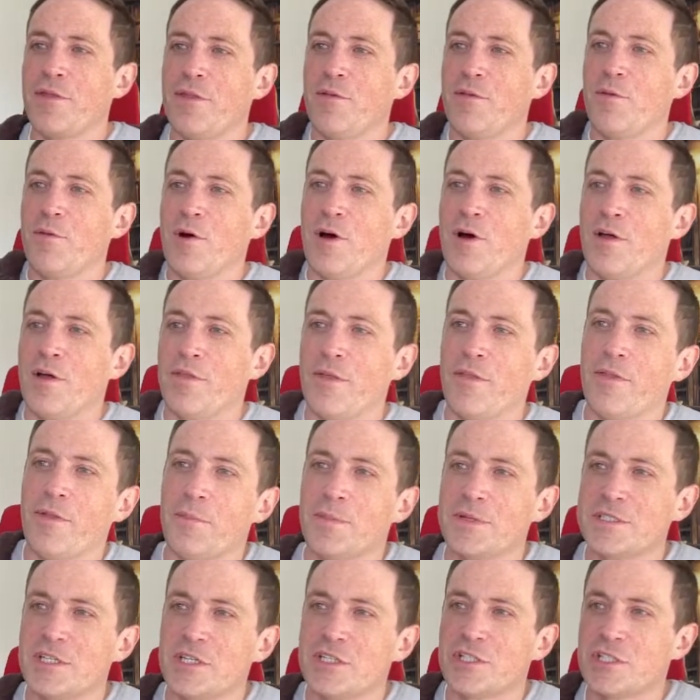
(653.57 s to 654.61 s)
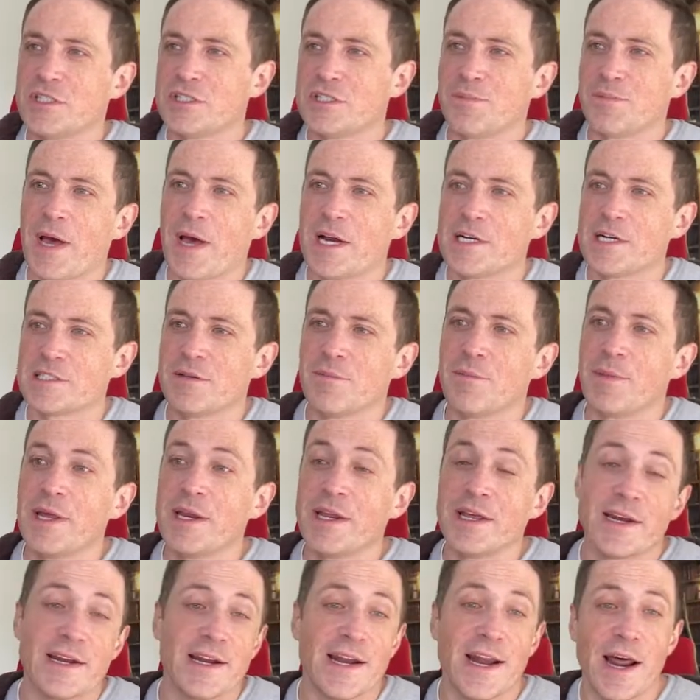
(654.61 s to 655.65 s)
the positions match the
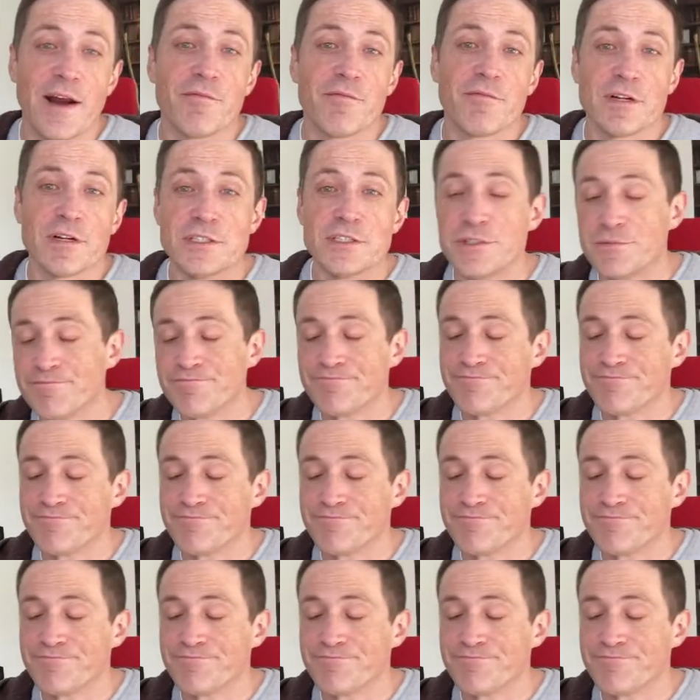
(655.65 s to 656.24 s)
median and average.